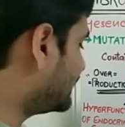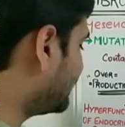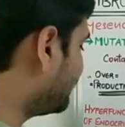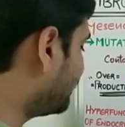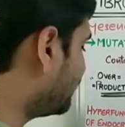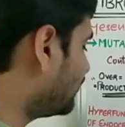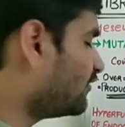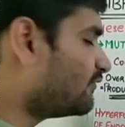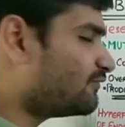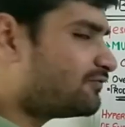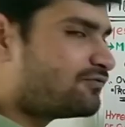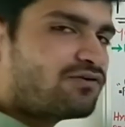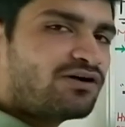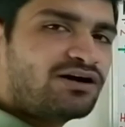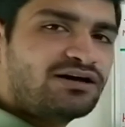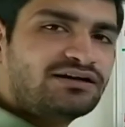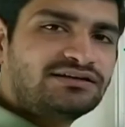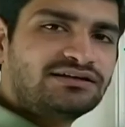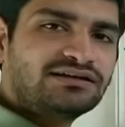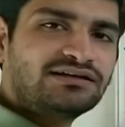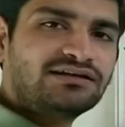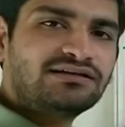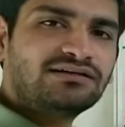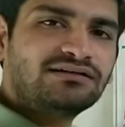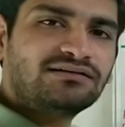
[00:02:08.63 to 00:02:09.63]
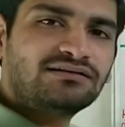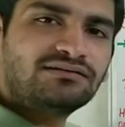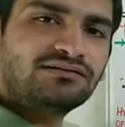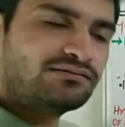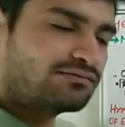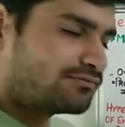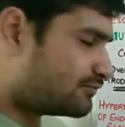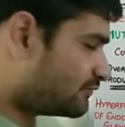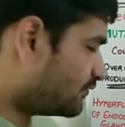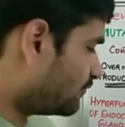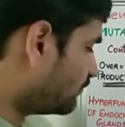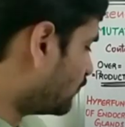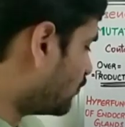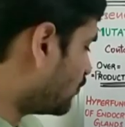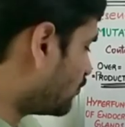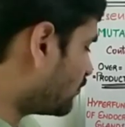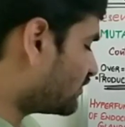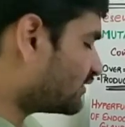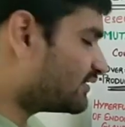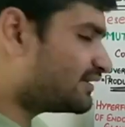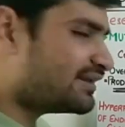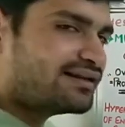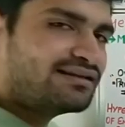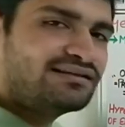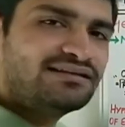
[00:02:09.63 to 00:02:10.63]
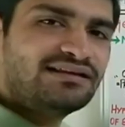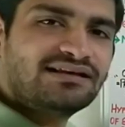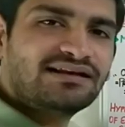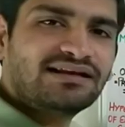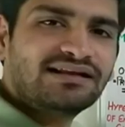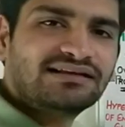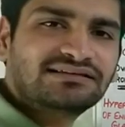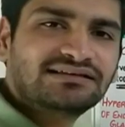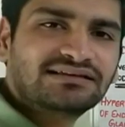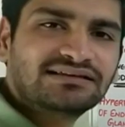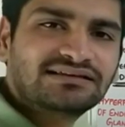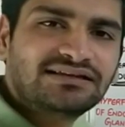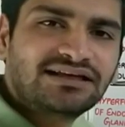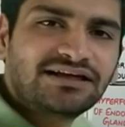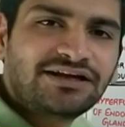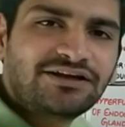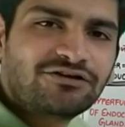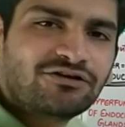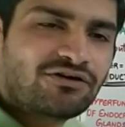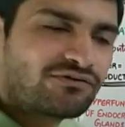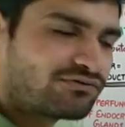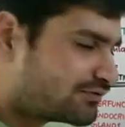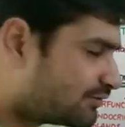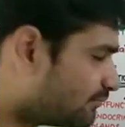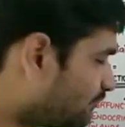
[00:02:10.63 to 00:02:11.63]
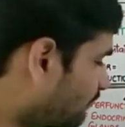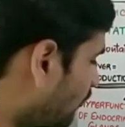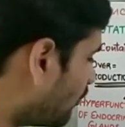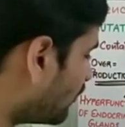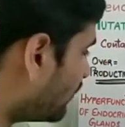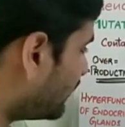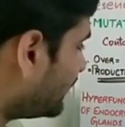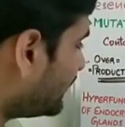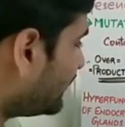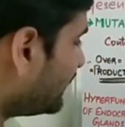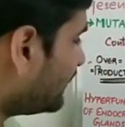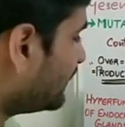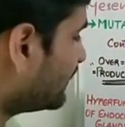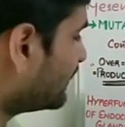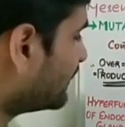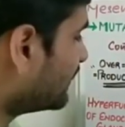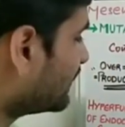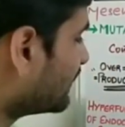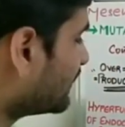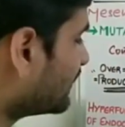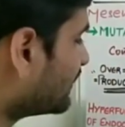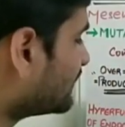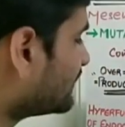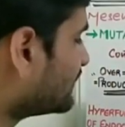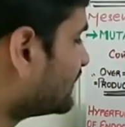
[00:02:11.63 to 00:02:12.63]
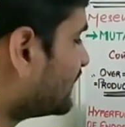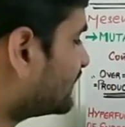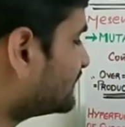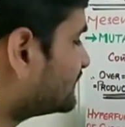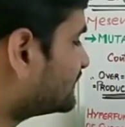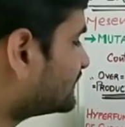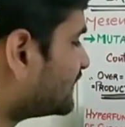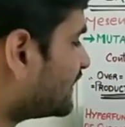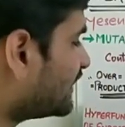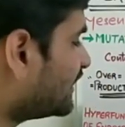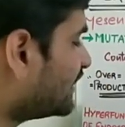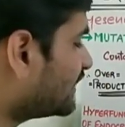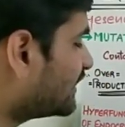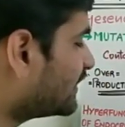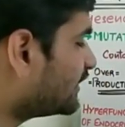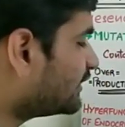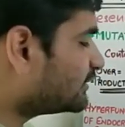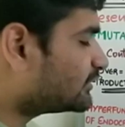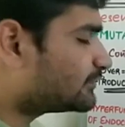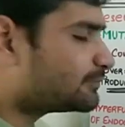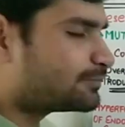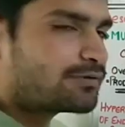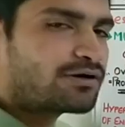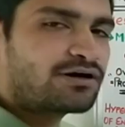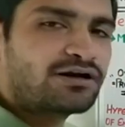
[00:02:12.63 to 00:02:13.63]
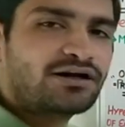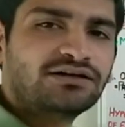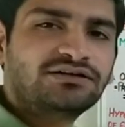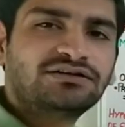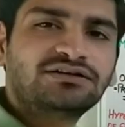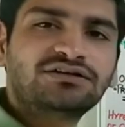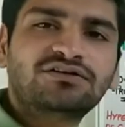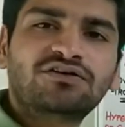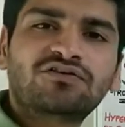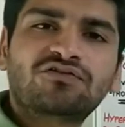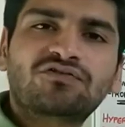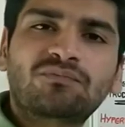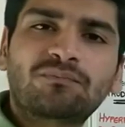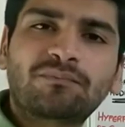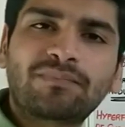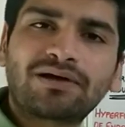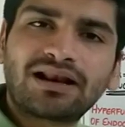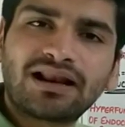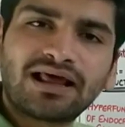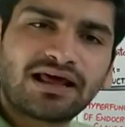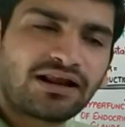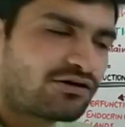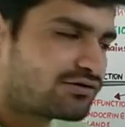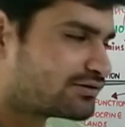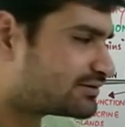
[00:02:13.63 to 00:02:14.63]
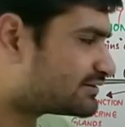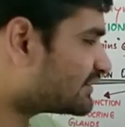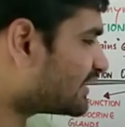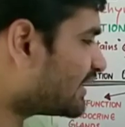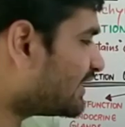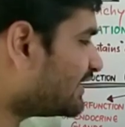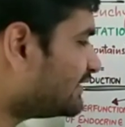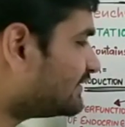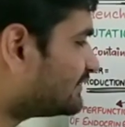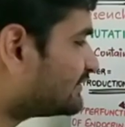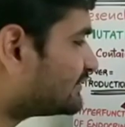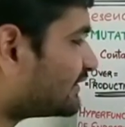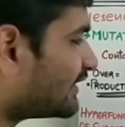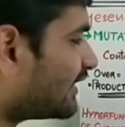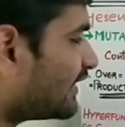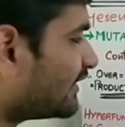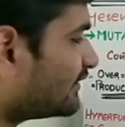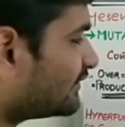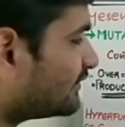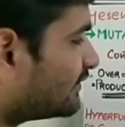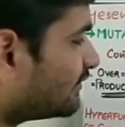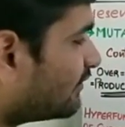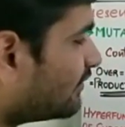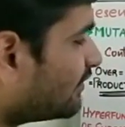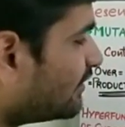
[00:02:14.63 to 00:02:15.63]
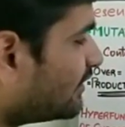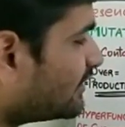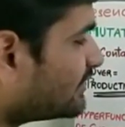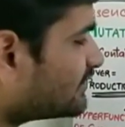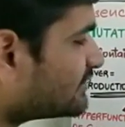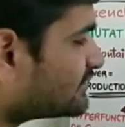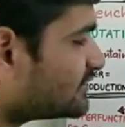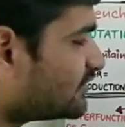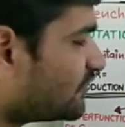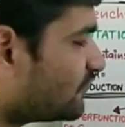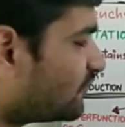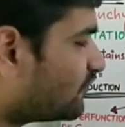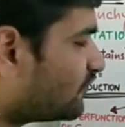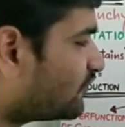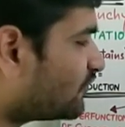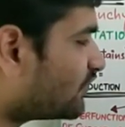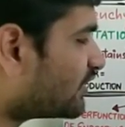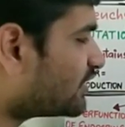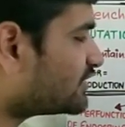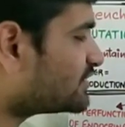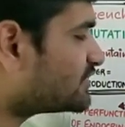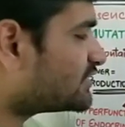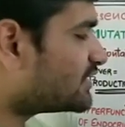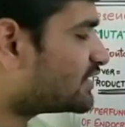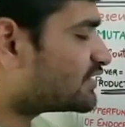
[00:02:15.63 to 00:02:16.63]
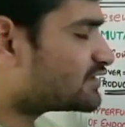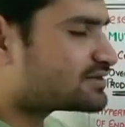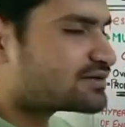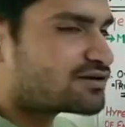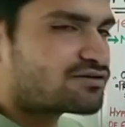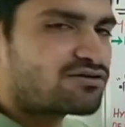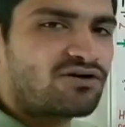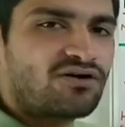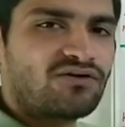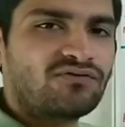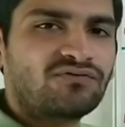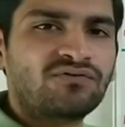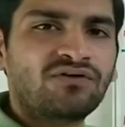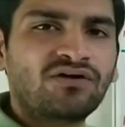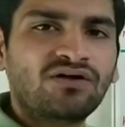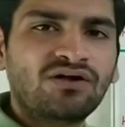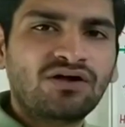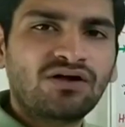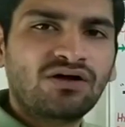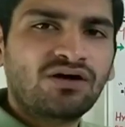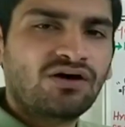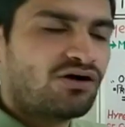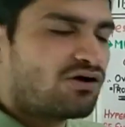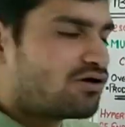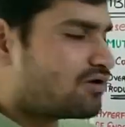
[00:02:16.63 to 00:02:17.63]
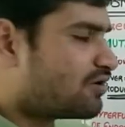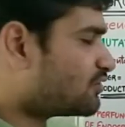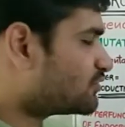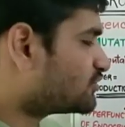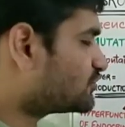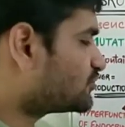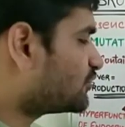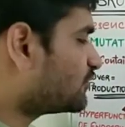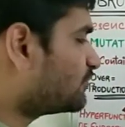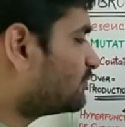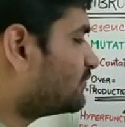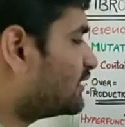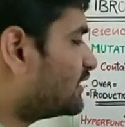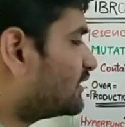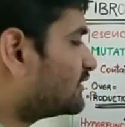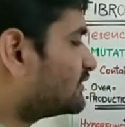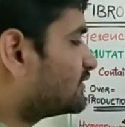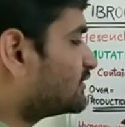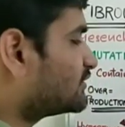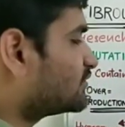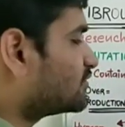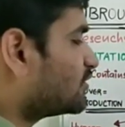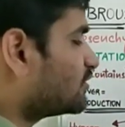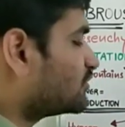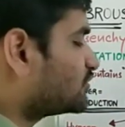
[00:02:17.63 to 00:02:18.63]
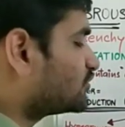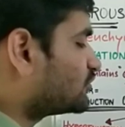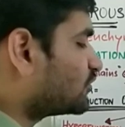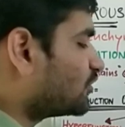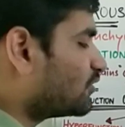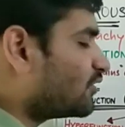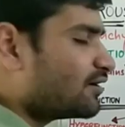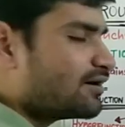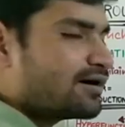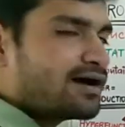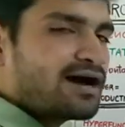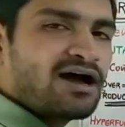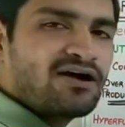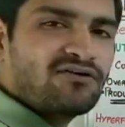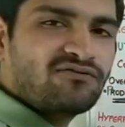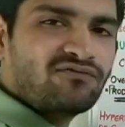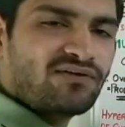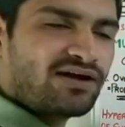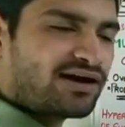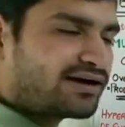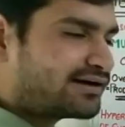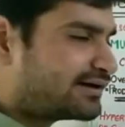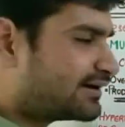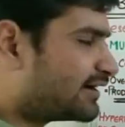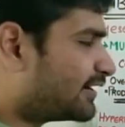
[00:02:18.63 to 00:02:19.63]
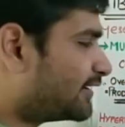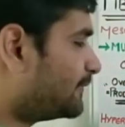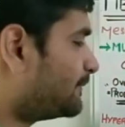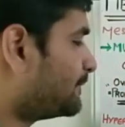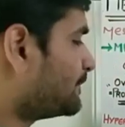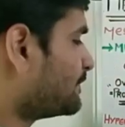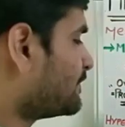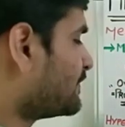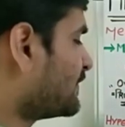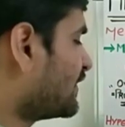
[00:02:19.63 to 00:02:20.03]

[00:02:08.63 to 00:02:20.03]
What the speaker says: They will function more than the necessity of the body. Next, increased production of melanocytes. And third is differentiation of osteoblast is also affected.